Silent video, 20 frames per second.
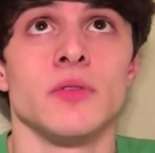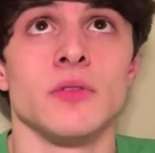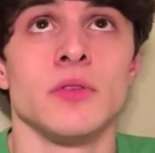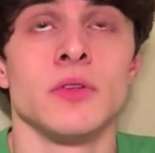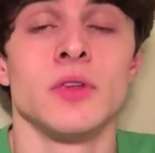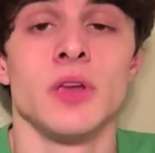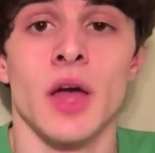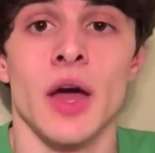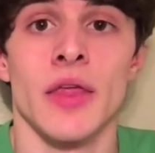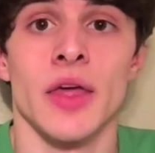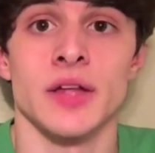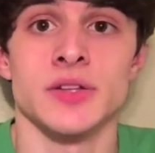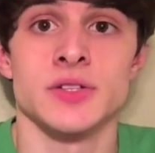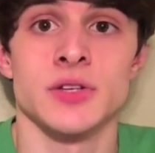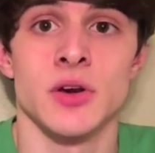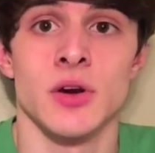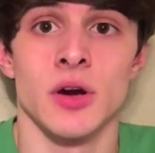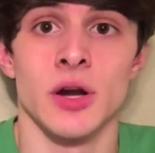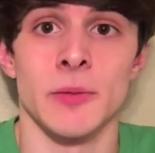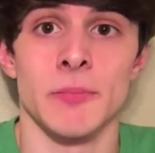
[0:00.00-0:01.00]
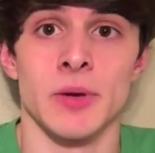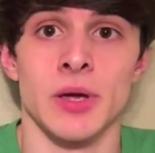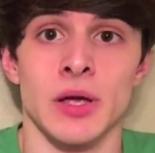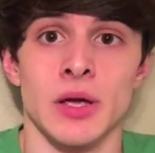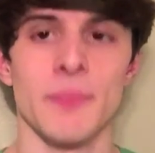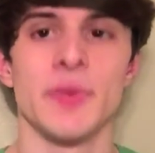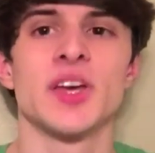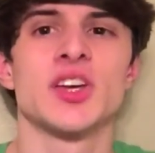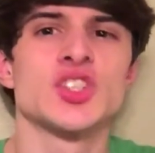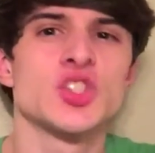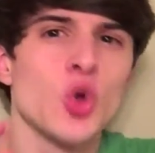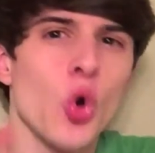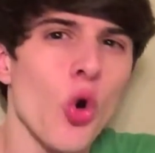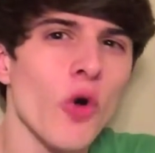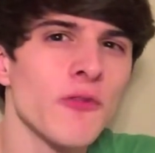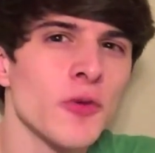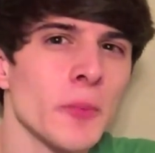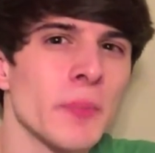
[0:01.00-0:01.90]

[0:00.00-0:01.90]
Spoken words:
yeah, that's creepy. Because Gore